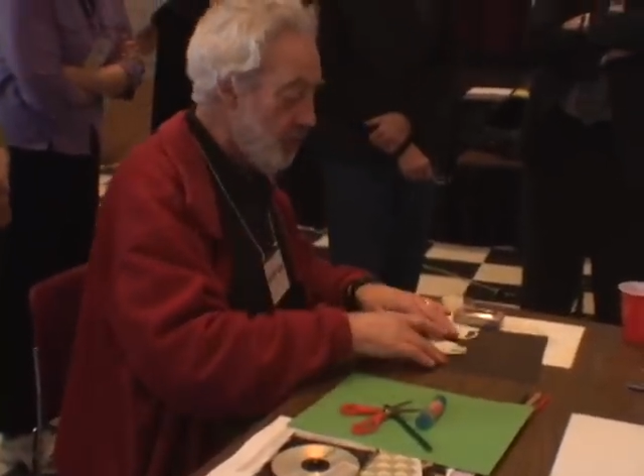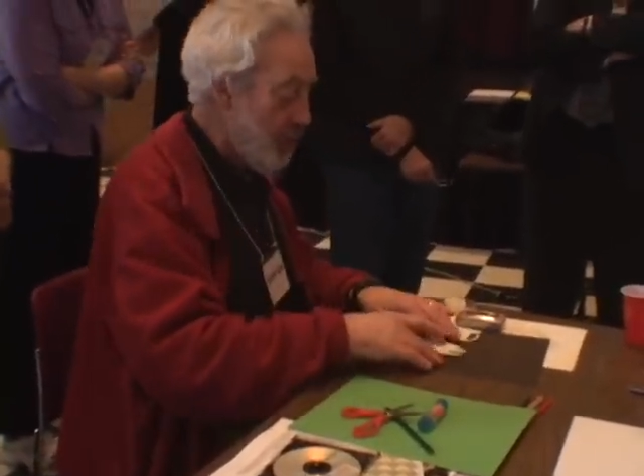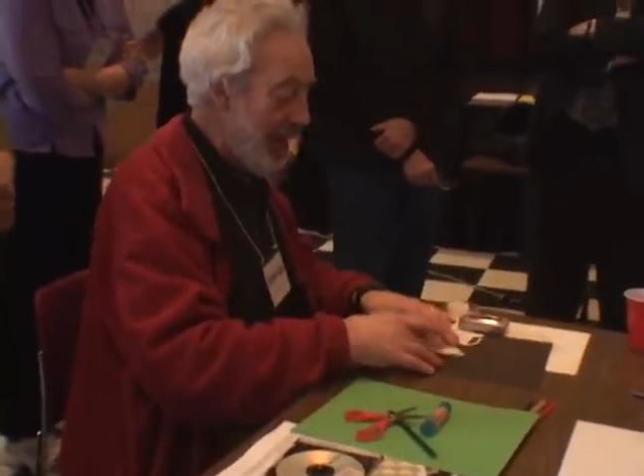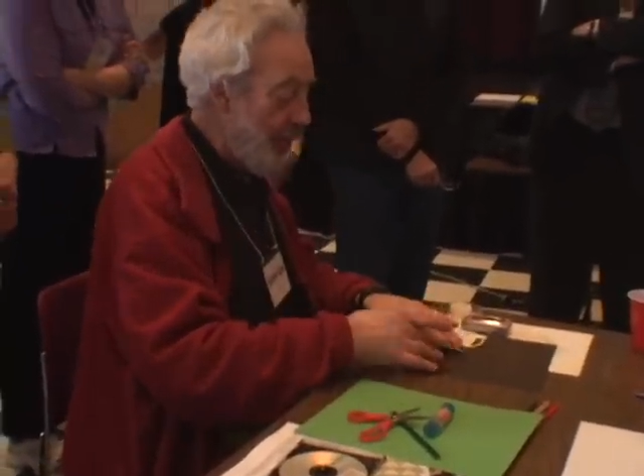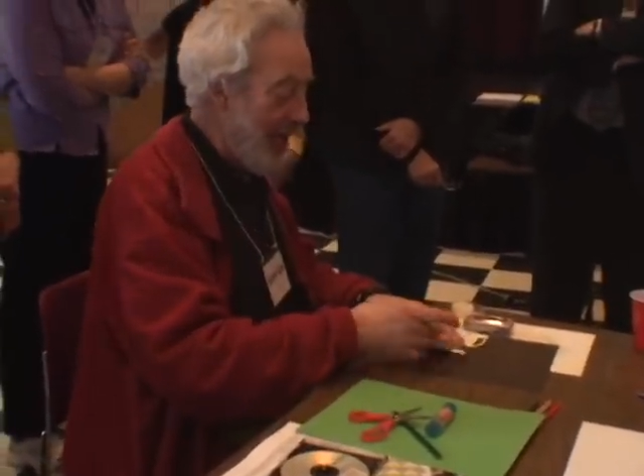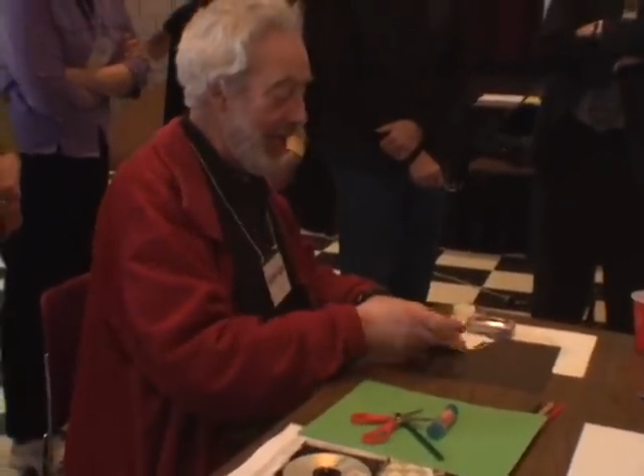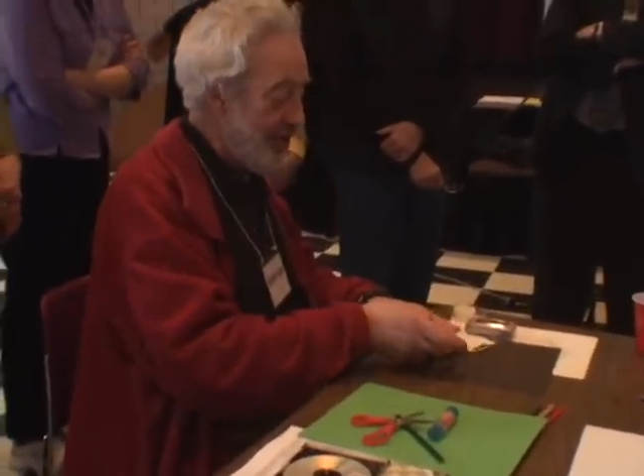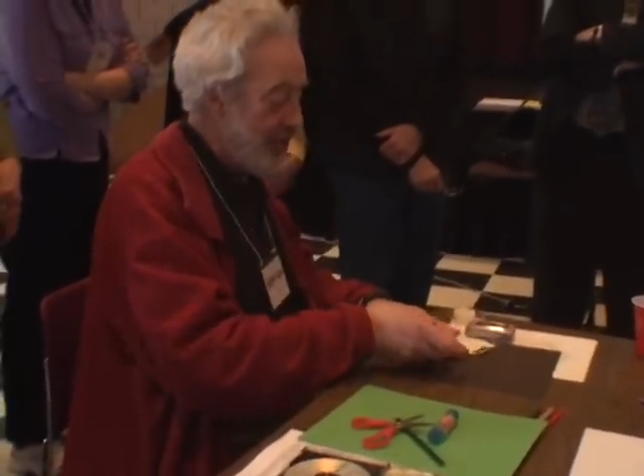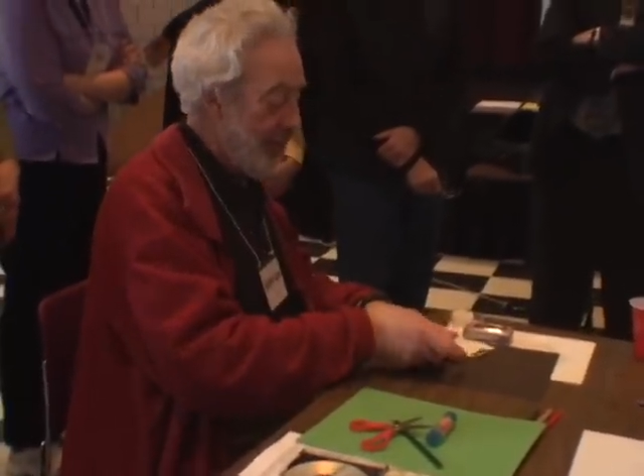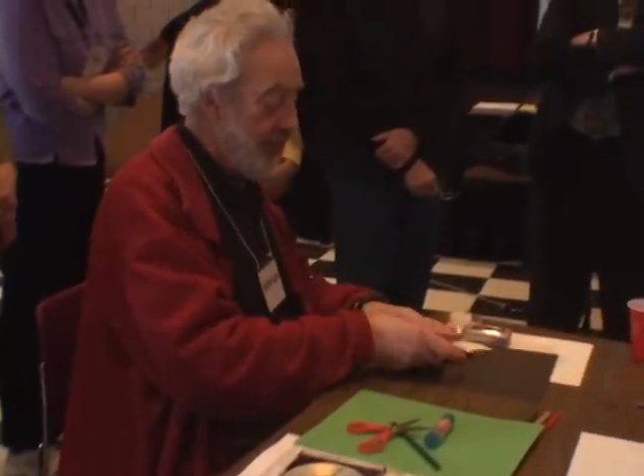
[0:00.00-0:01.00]
So now we have
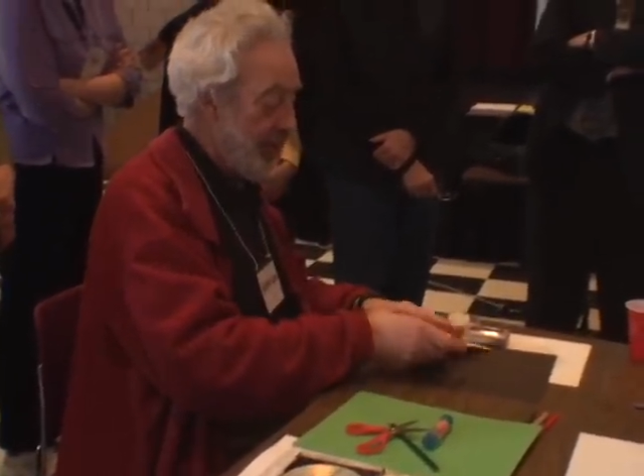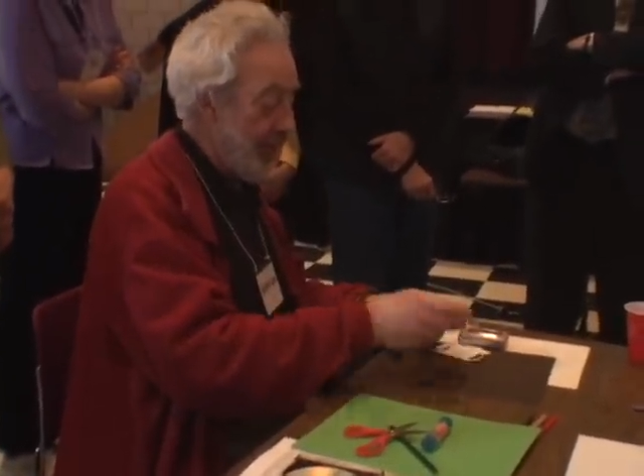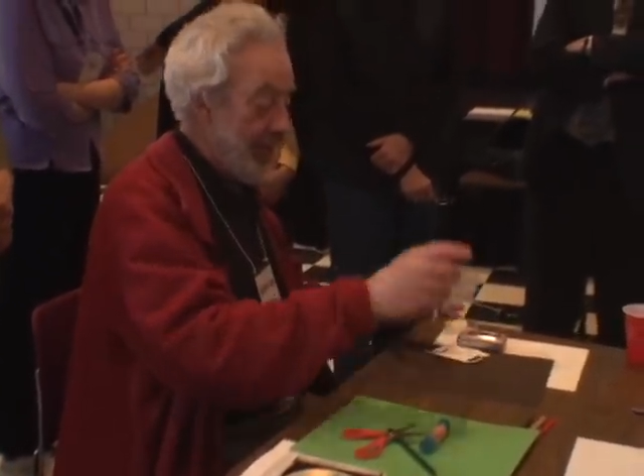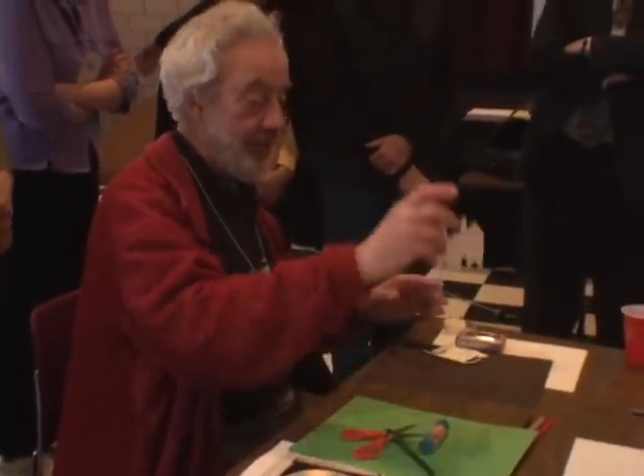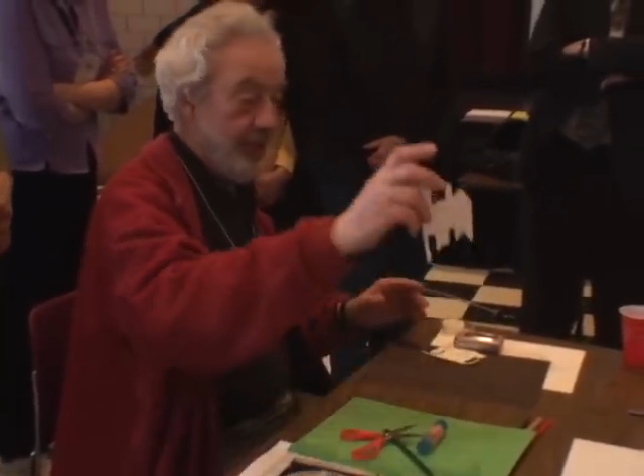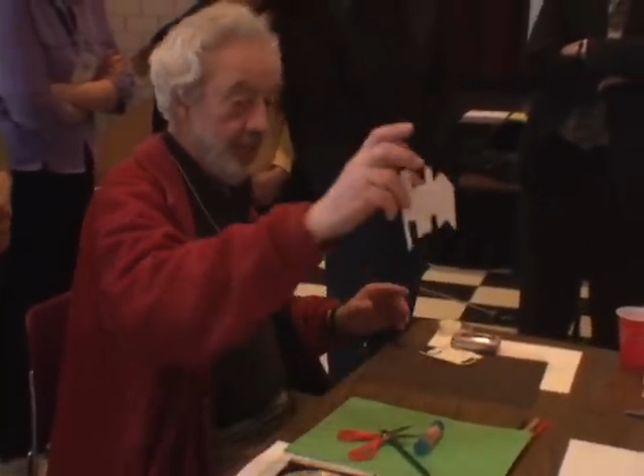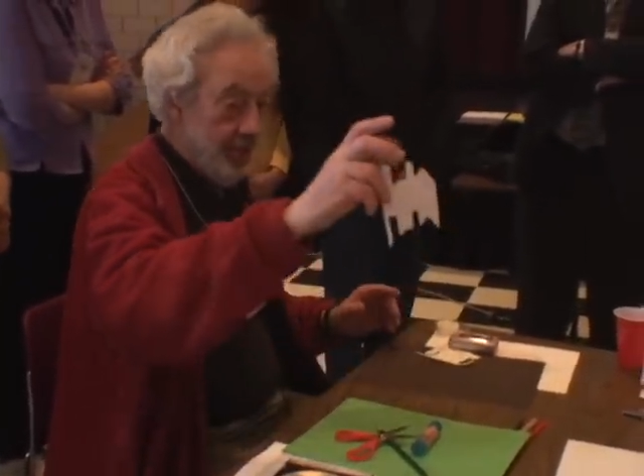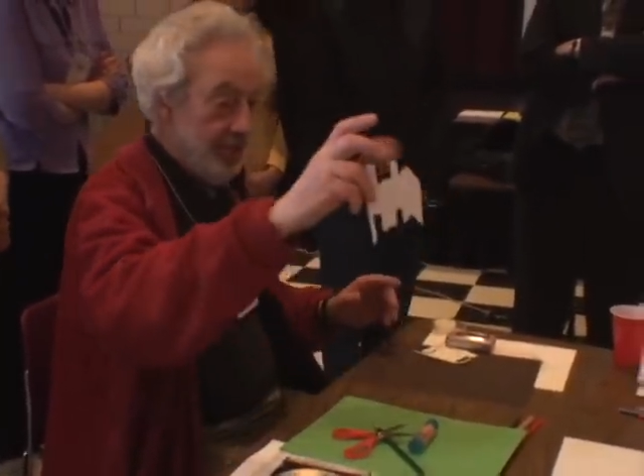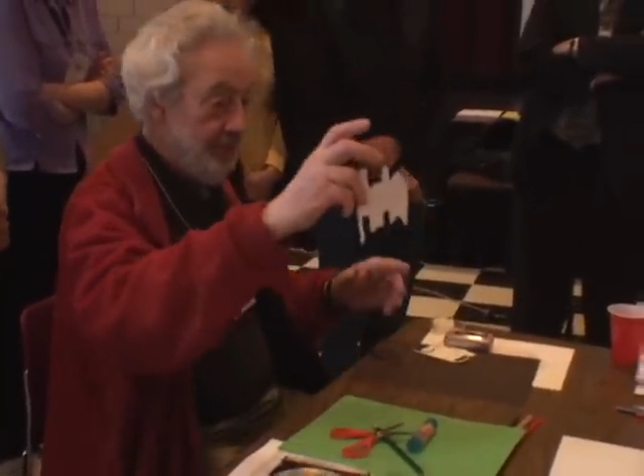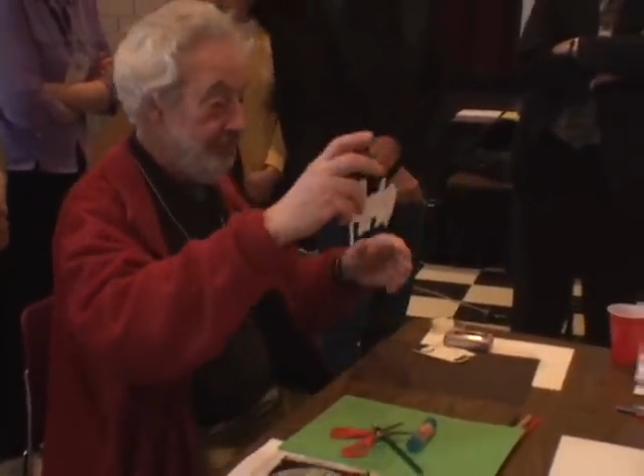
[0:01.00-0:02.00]
something like
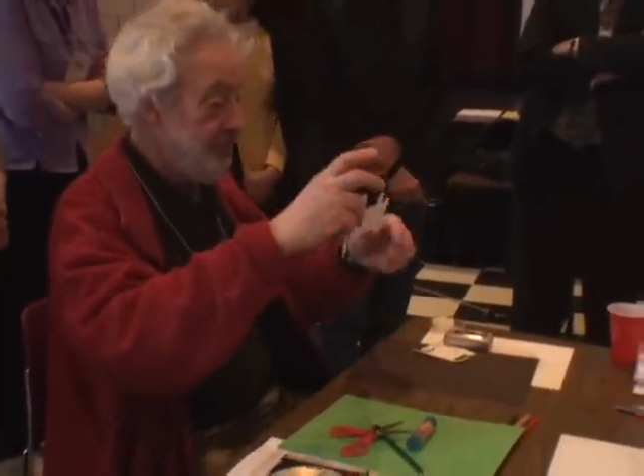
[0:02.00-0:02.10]
this.